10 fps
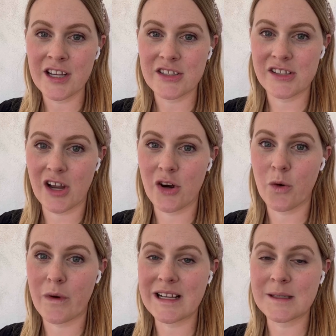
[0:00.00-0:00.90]
So
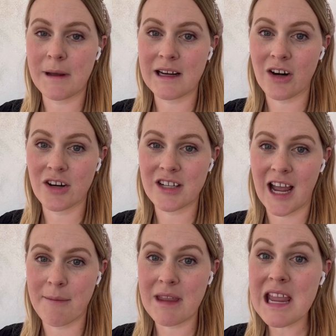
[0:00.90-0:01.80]
we spend our
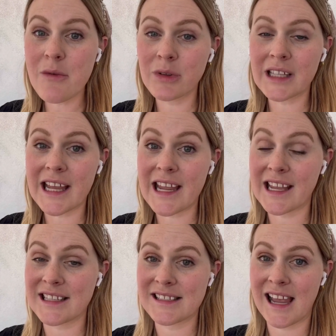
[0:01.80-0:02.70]
time equally
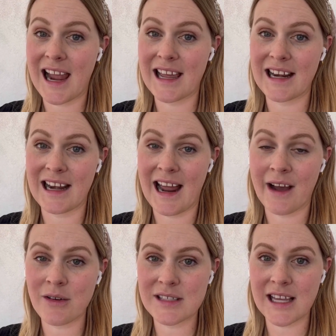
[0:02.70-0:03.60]
inside and
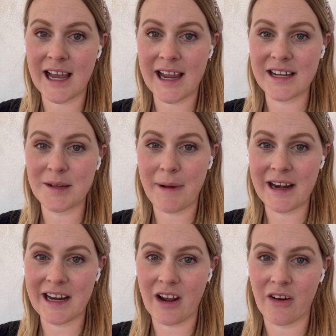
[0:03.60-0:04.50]
outside
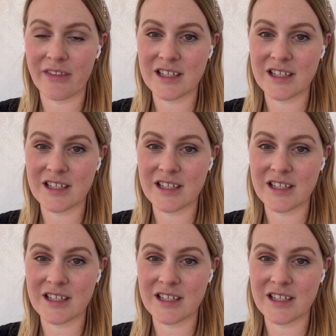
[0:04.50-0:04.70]
depending on the